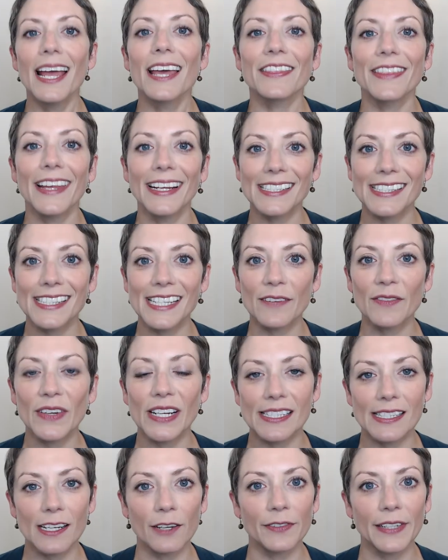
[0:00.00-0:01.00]
Thanksgiving
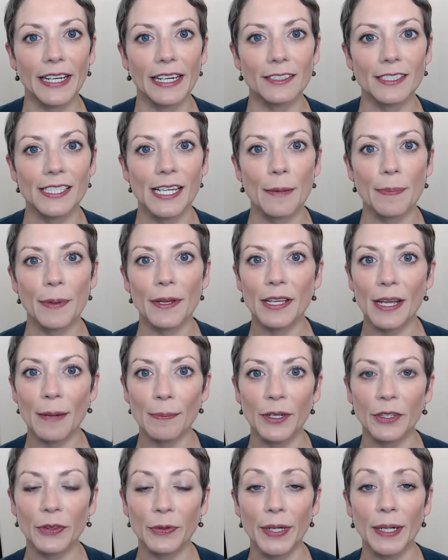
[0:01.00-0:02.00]
self care tip
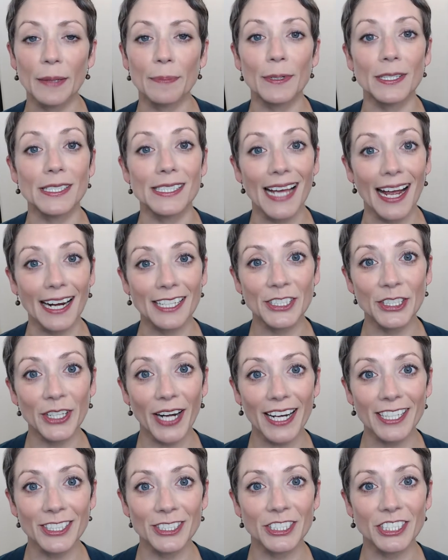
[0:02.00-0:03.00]
number three protect your
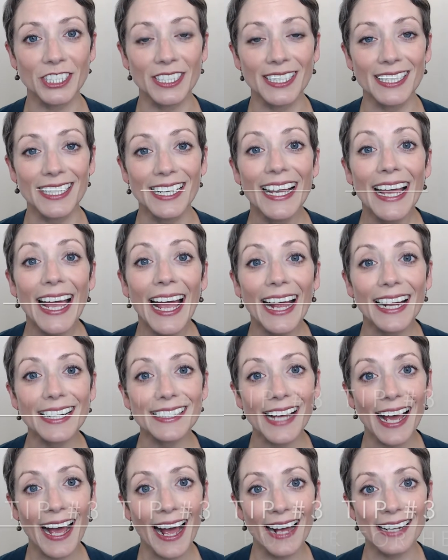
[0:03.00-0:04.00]
energy
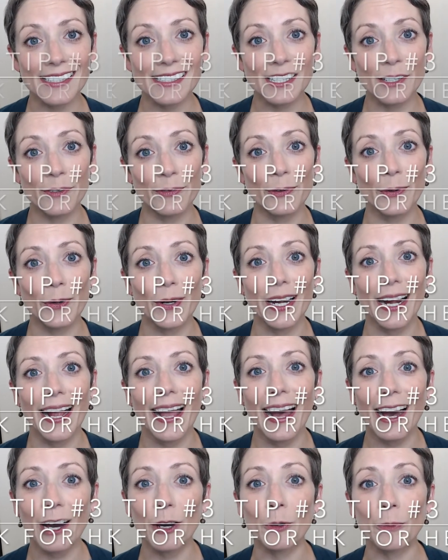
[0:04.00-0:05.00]
and ask for
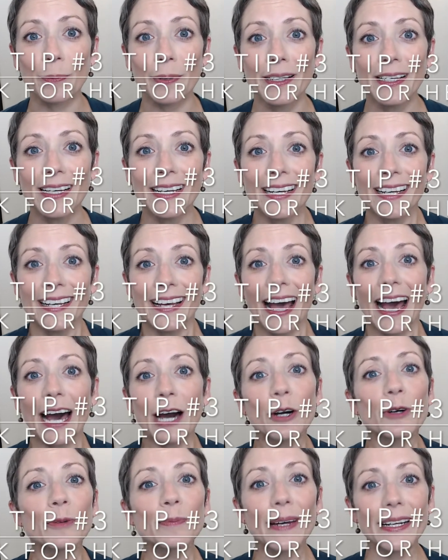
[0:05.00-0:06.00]
help.
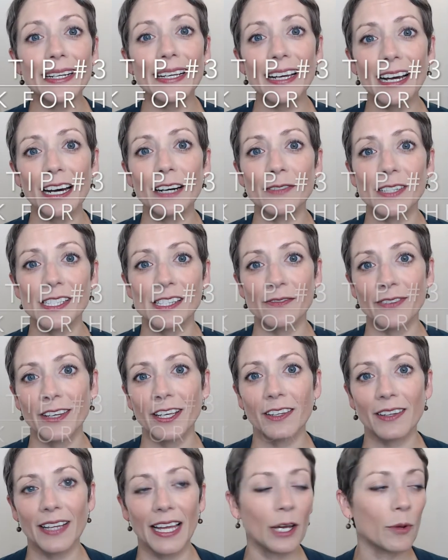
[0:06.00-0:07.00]
How many of us
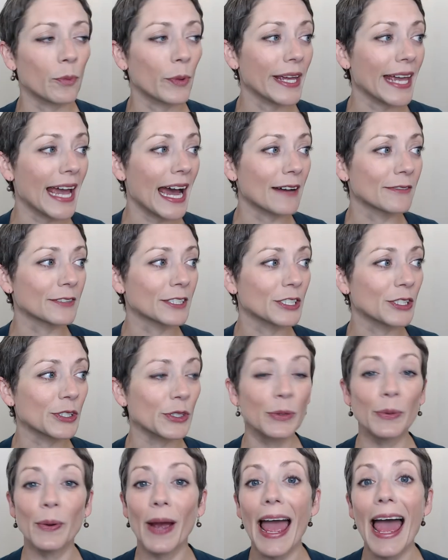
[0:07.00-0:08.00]
feel like we have to
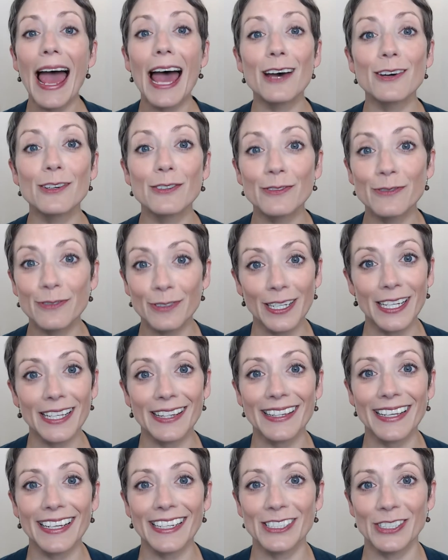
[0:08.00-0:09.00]
do
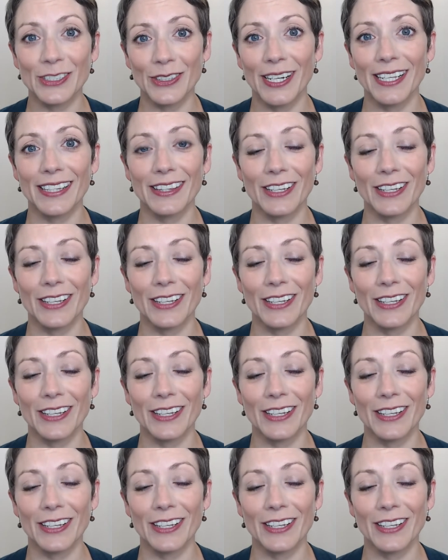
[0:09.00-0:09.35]
everything during the